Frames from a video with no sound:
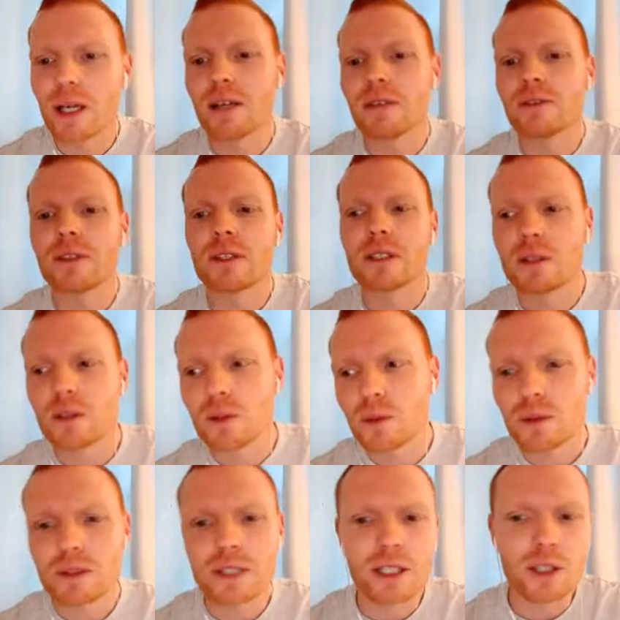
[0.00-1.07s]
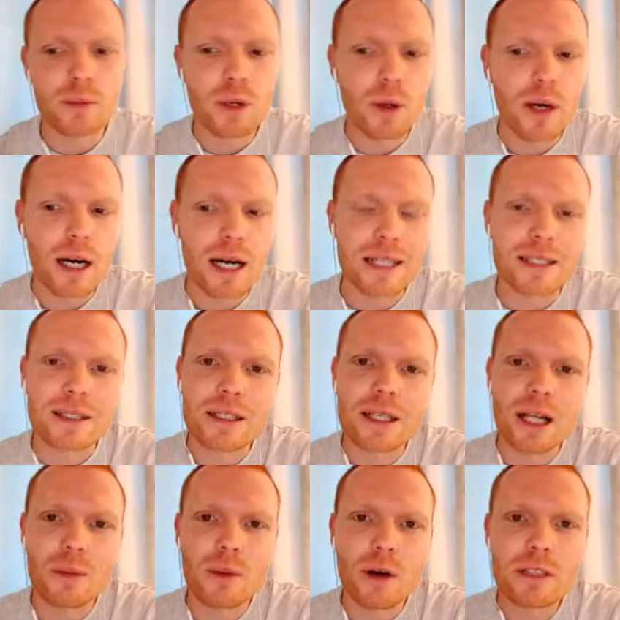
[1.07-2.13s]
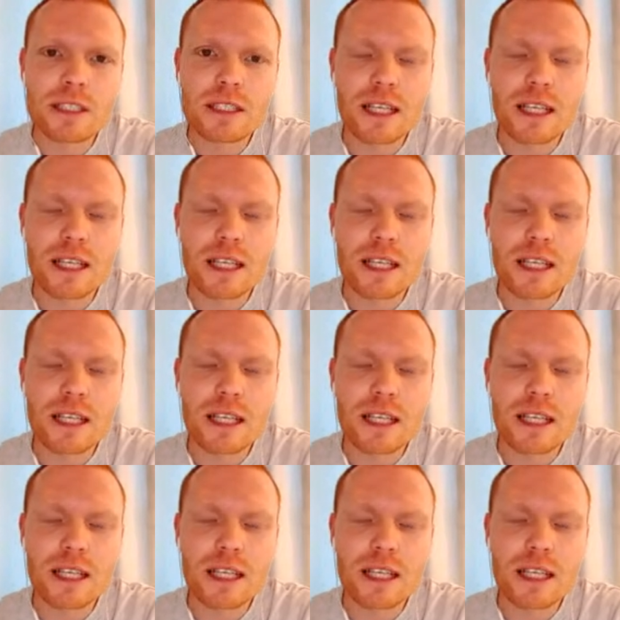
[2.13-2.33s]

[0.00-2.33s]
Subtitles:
have Daniel Moore and Carl Morris.